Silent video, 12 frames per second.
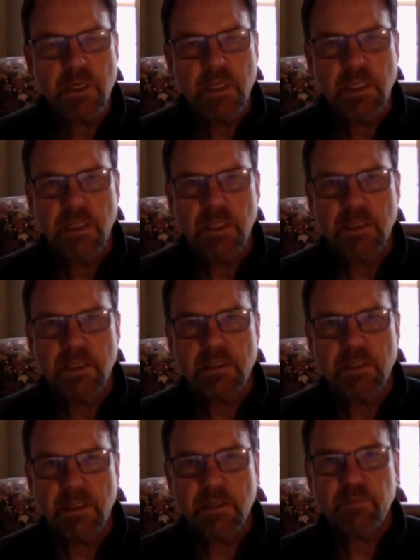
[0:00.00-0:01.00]
and
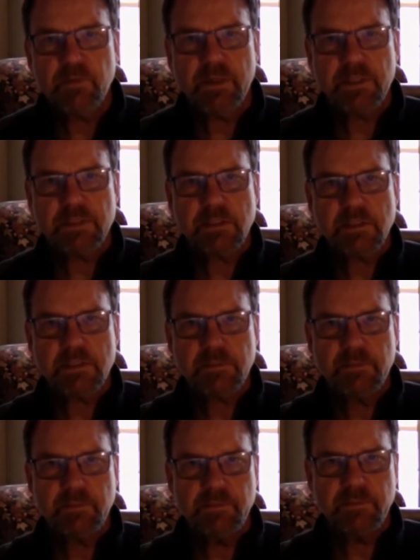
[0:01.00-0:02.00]
the
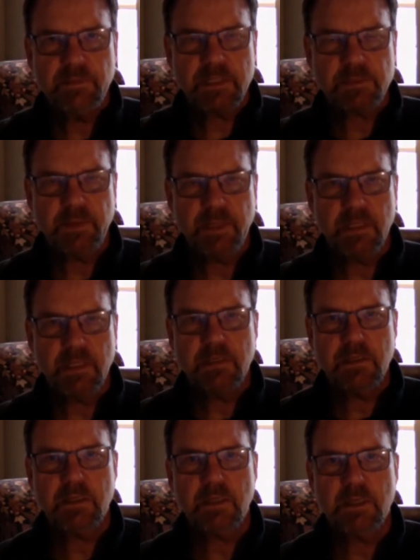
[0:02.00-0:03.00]
presence
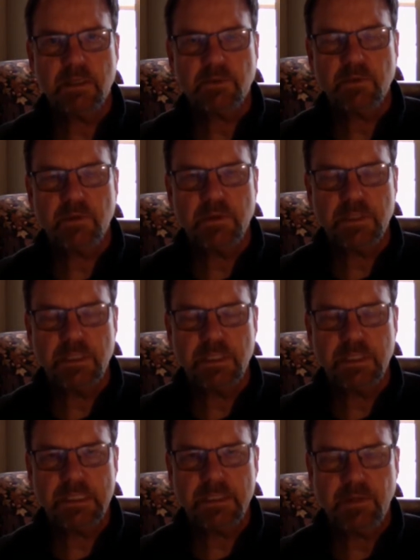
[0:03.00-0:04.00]
expanded throughout Dane
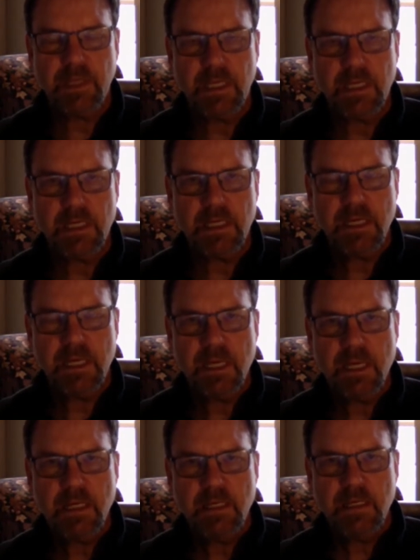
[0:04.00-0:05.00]
County.
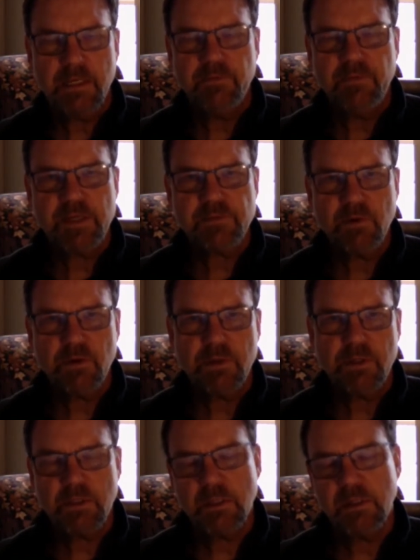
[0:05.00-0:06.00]
And you fast
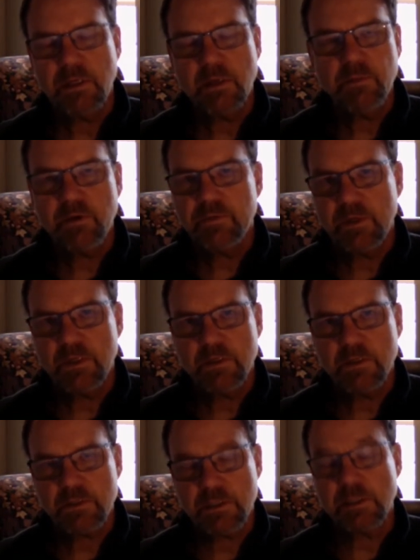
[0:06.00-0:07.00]
forward a number of
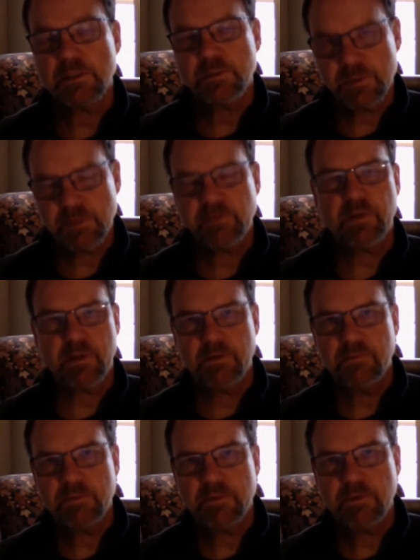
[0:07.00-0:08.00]
years, specifically
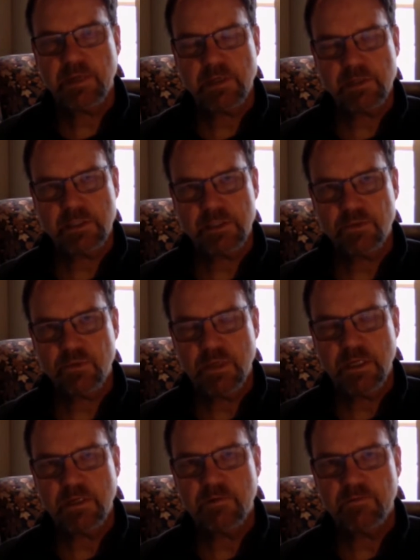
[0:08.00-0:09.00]

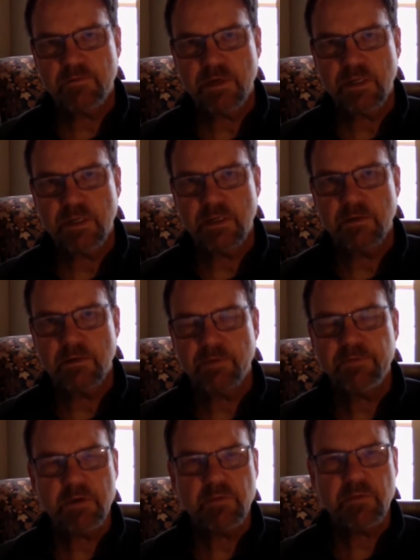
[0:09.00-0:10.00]
2012, a
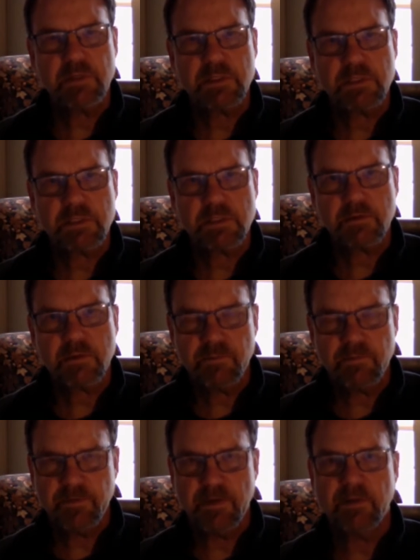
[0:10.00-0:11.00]
few of us
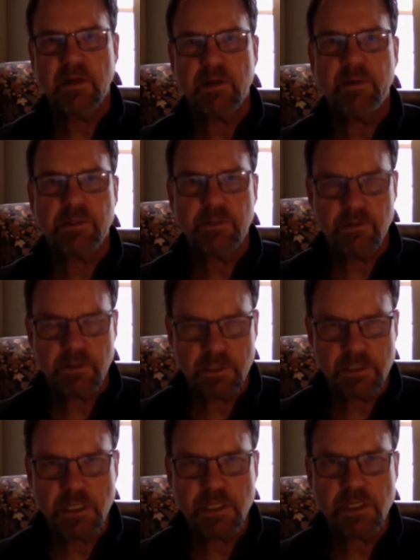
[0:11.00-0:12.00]
found out about the
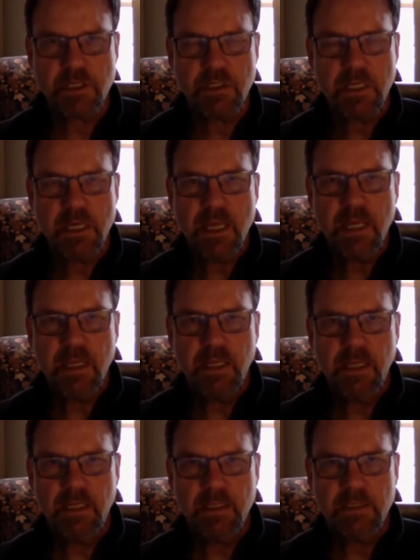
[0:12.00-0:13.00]
organization
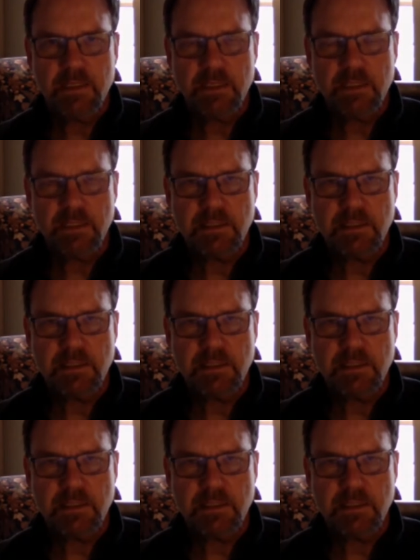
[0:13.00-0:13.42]
and